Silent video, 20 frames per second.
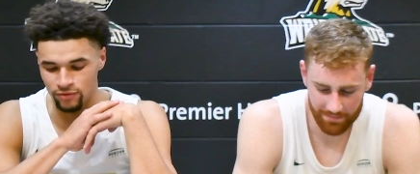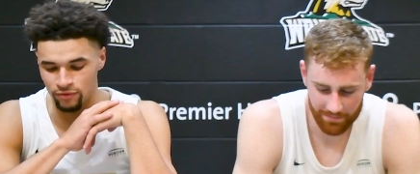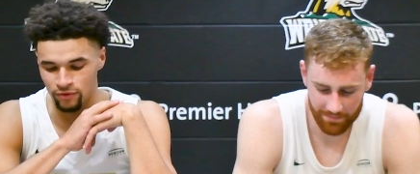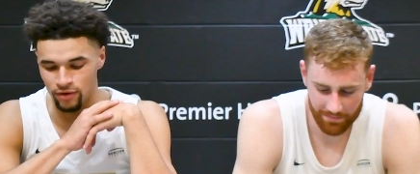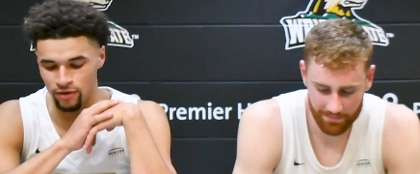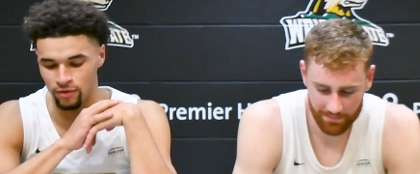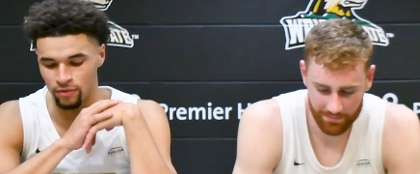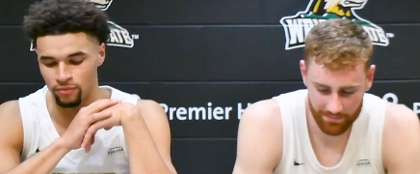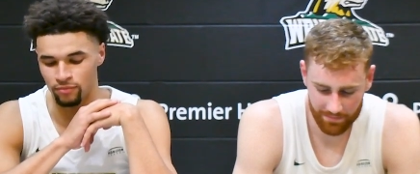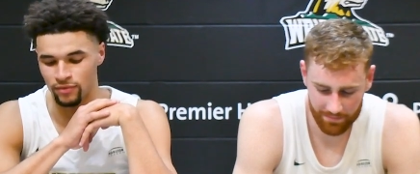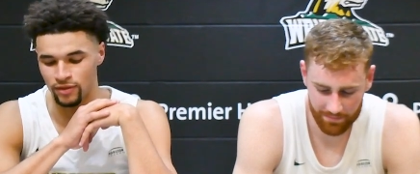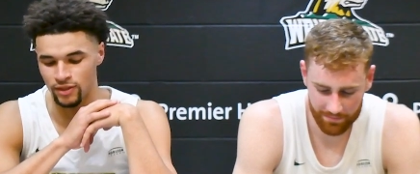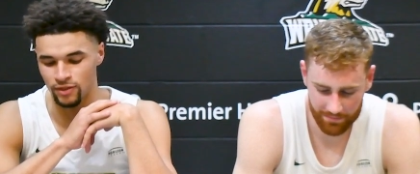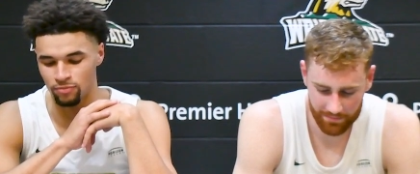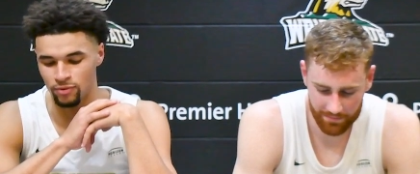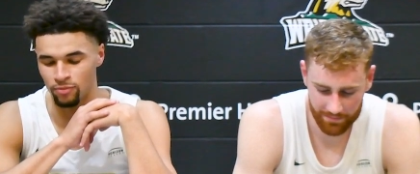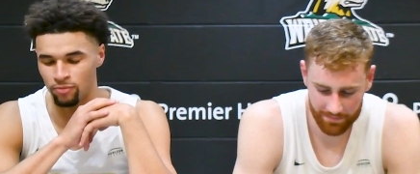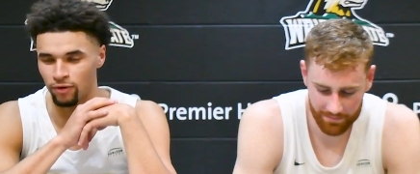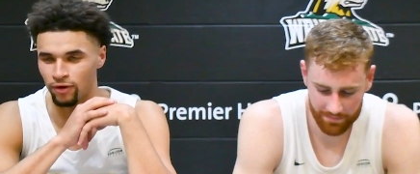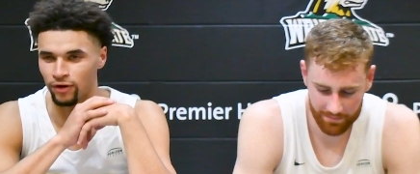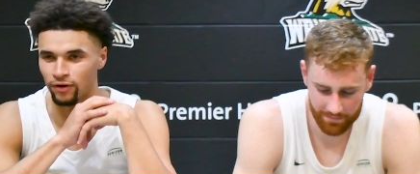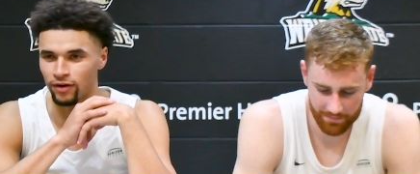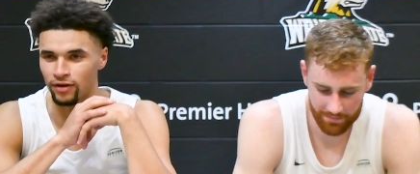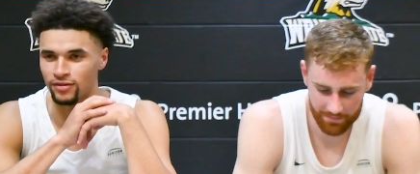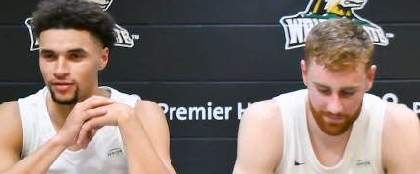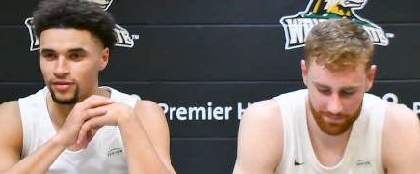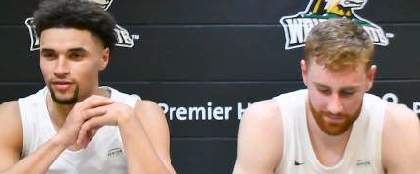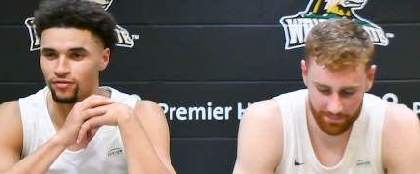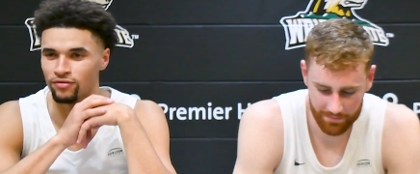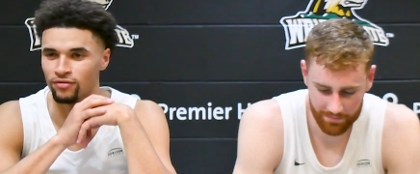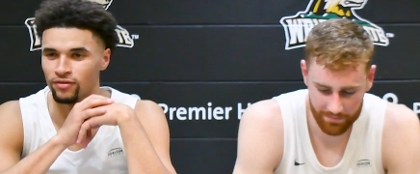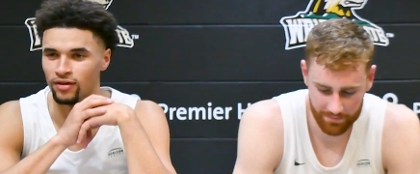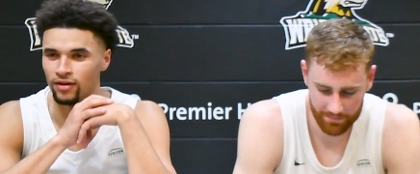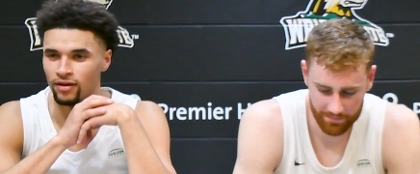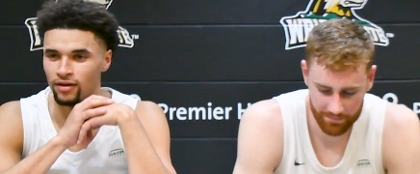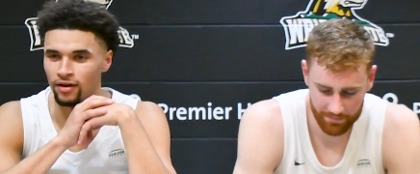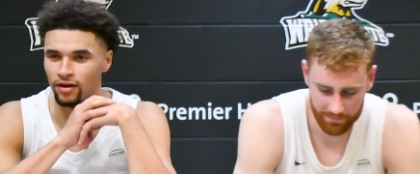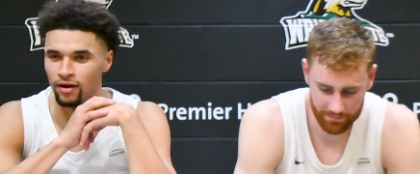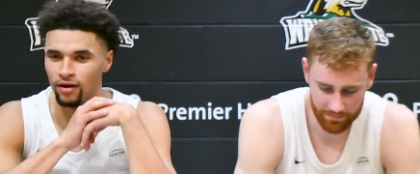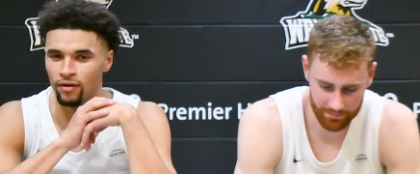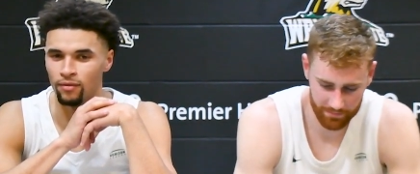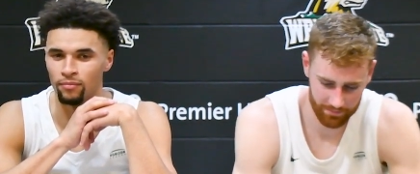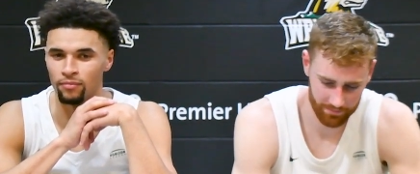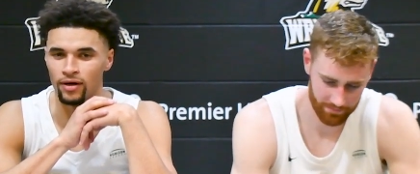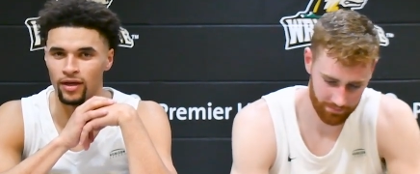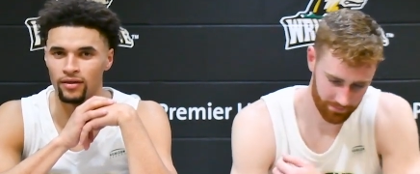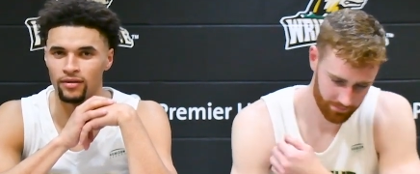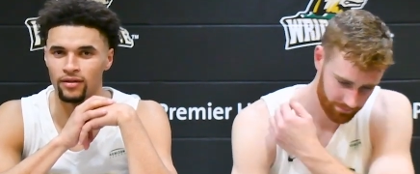Speaker 1: for him is to be more aggressive. Um, but I